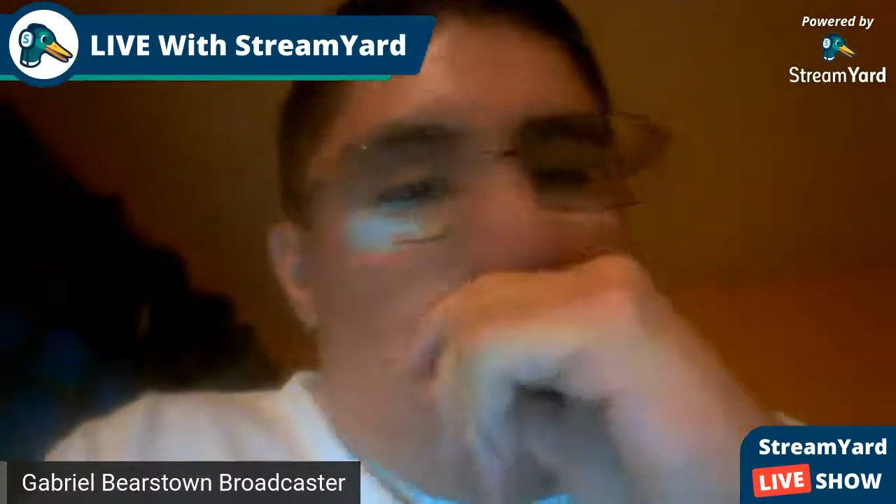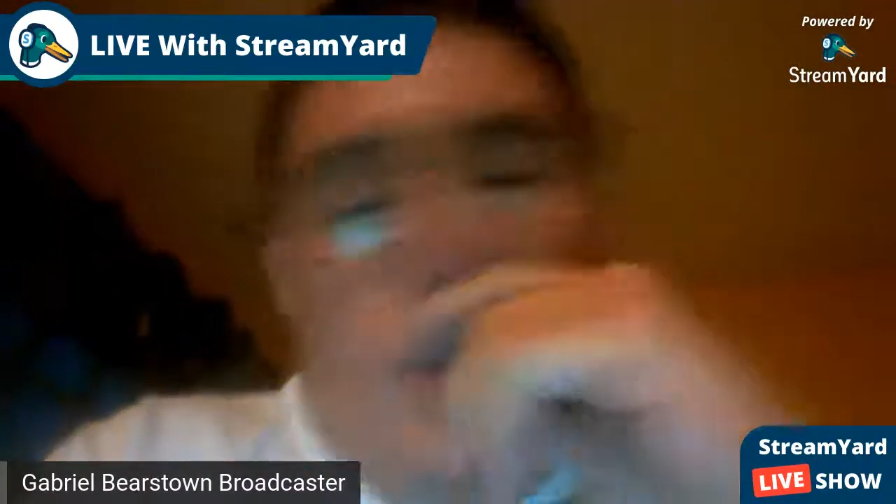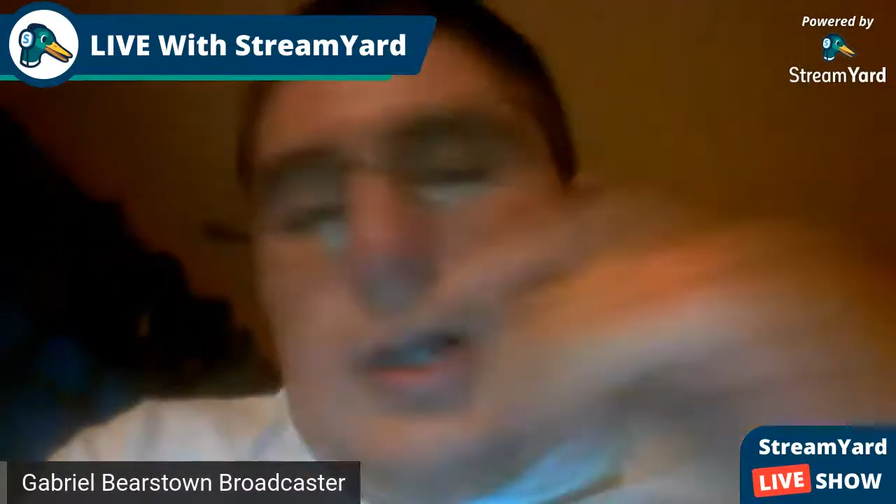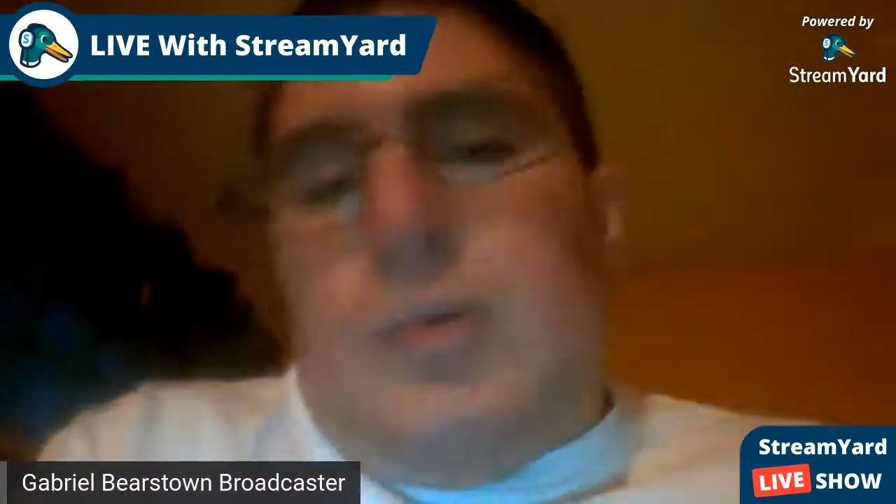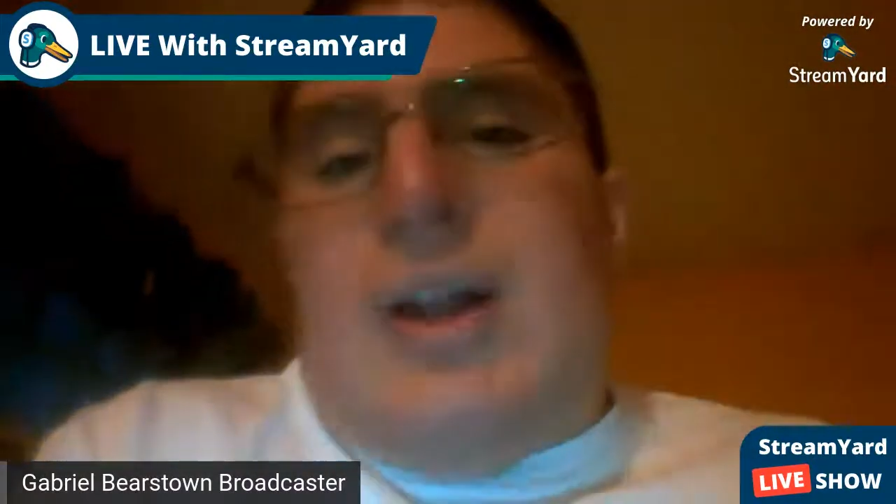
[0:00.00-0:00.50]

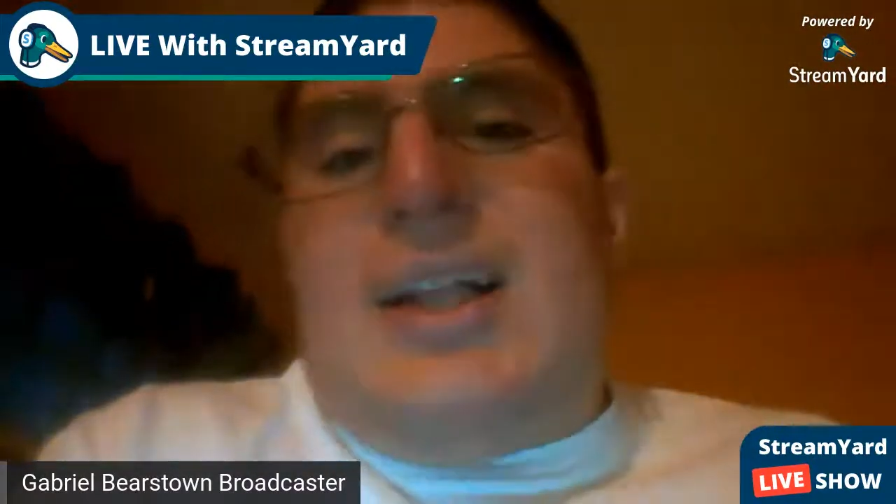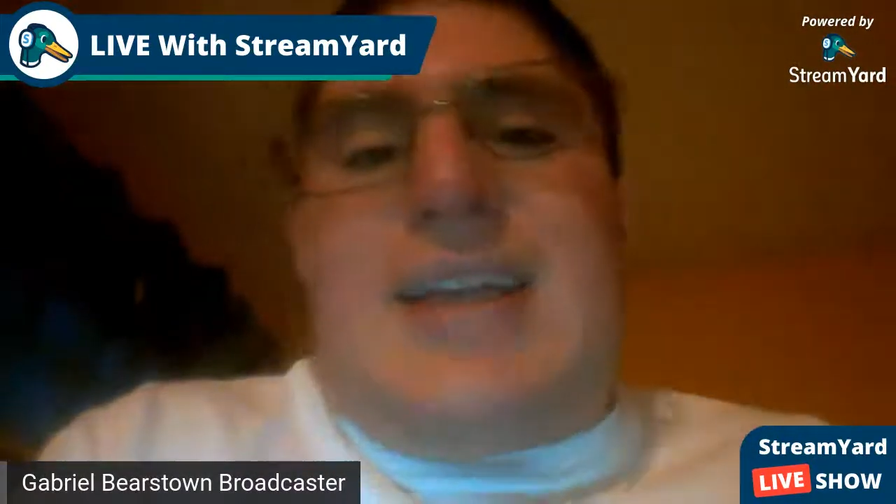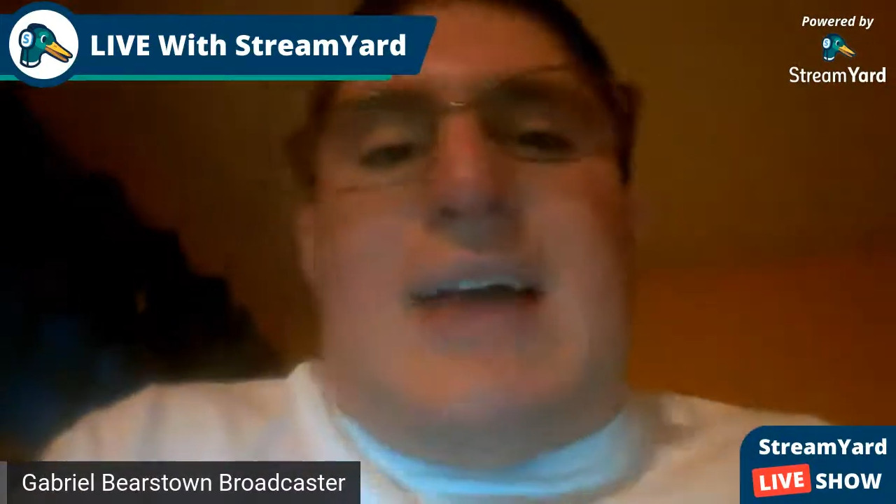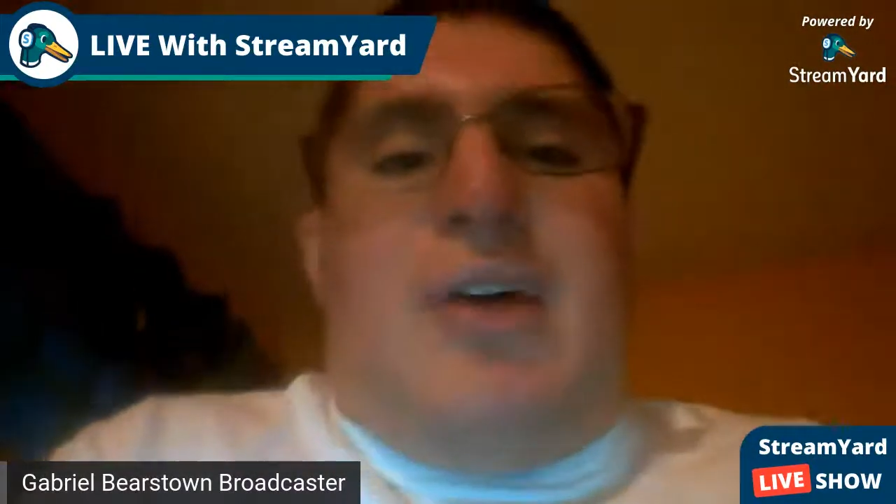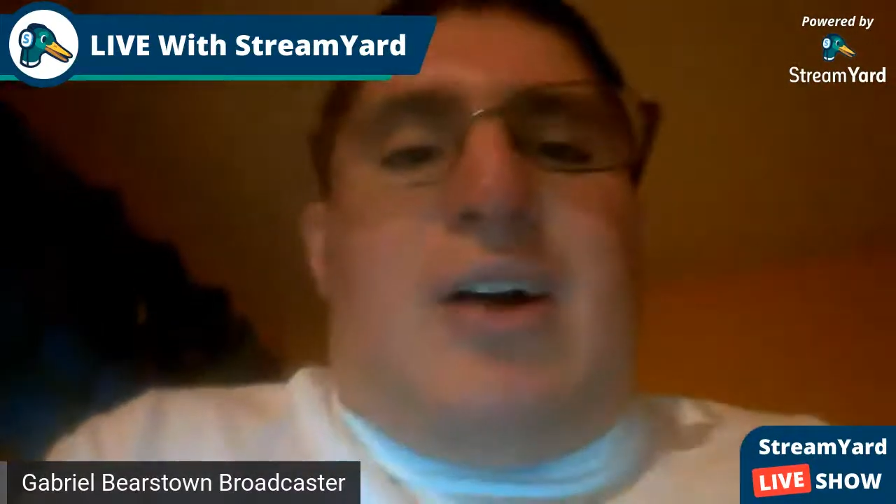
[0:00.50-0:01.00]
want to
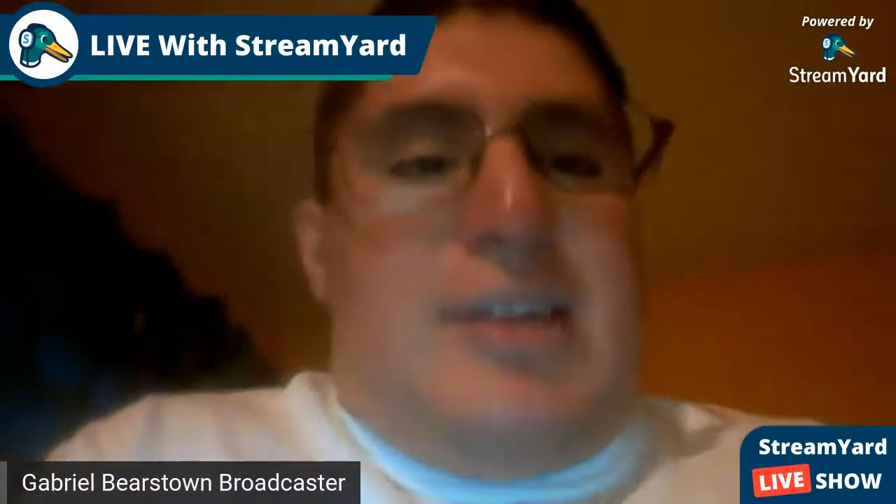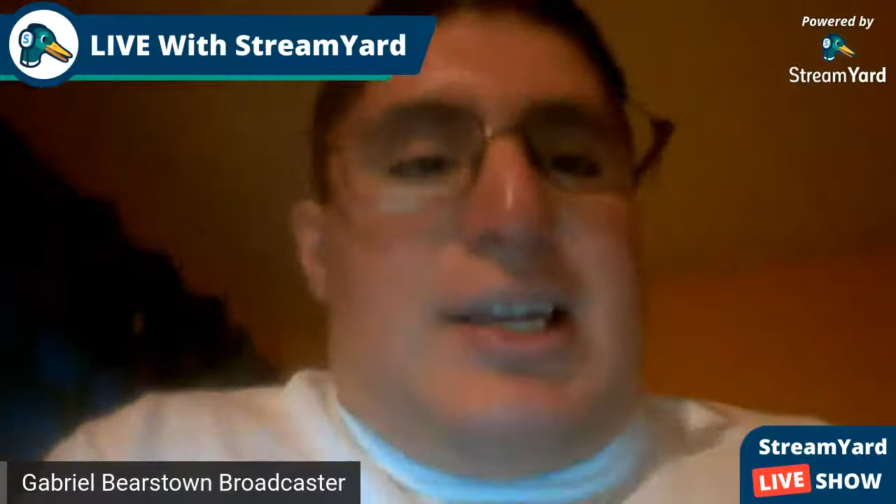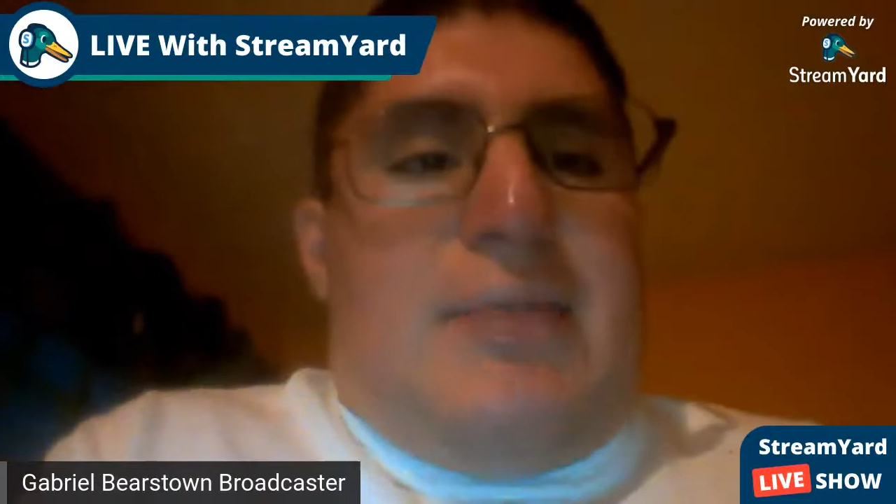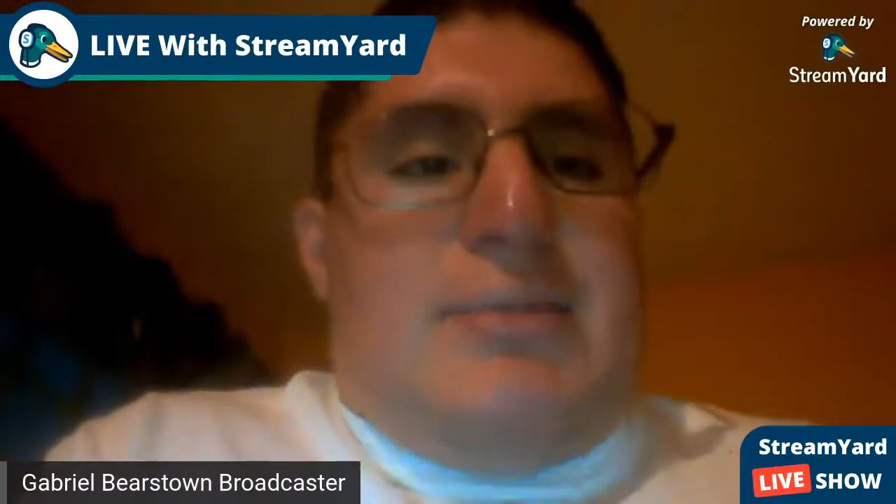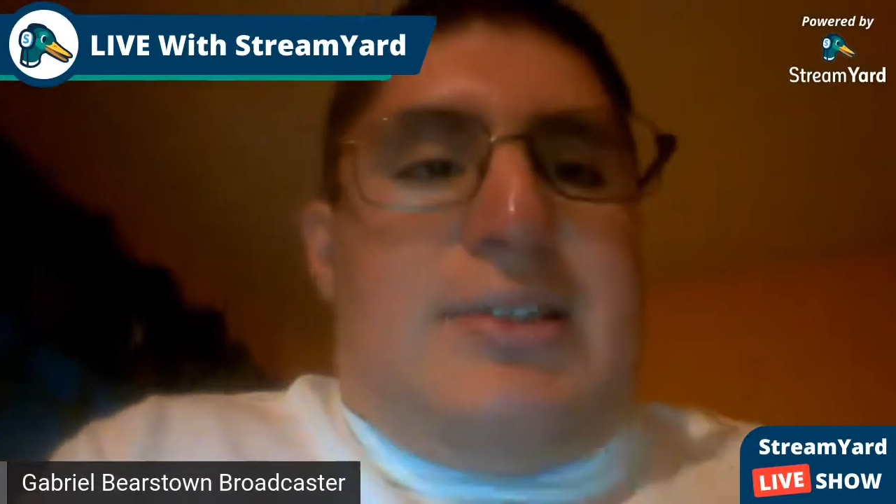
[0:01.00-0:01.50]
have 100
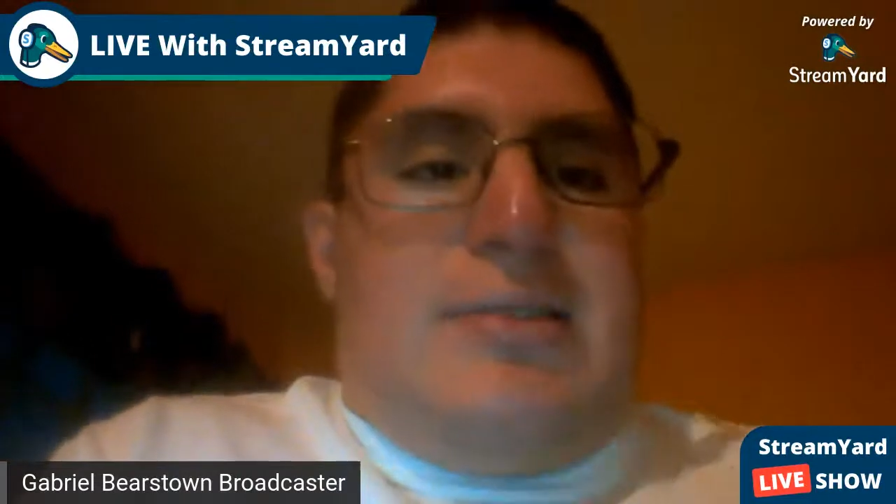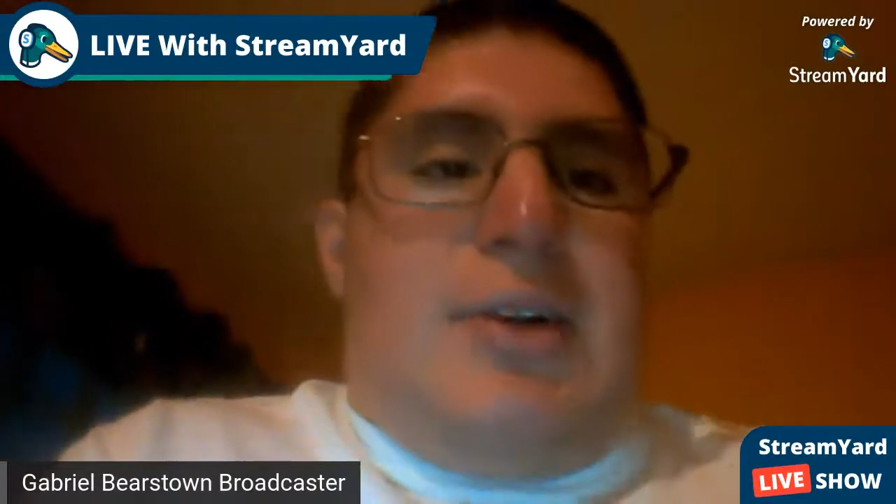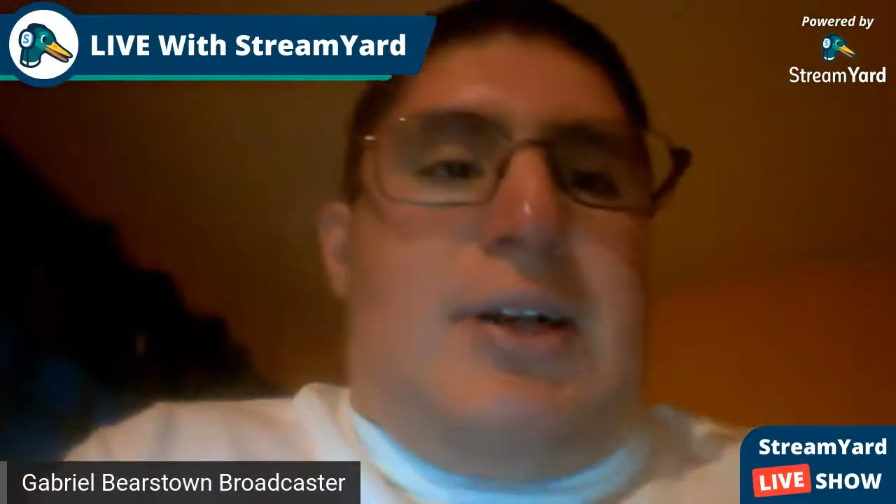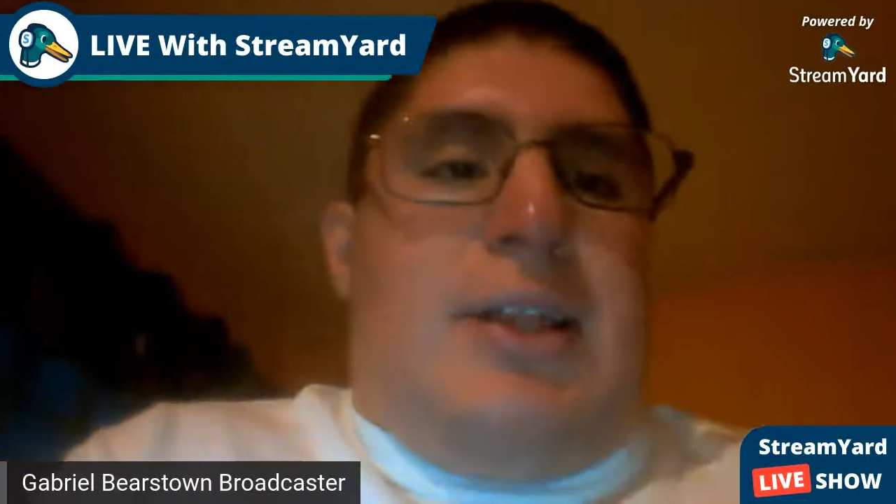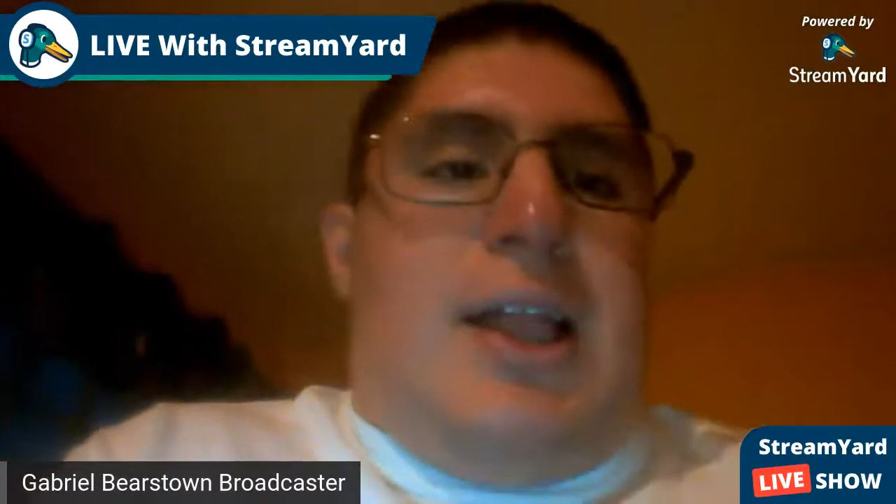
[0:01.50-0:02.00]
games, right?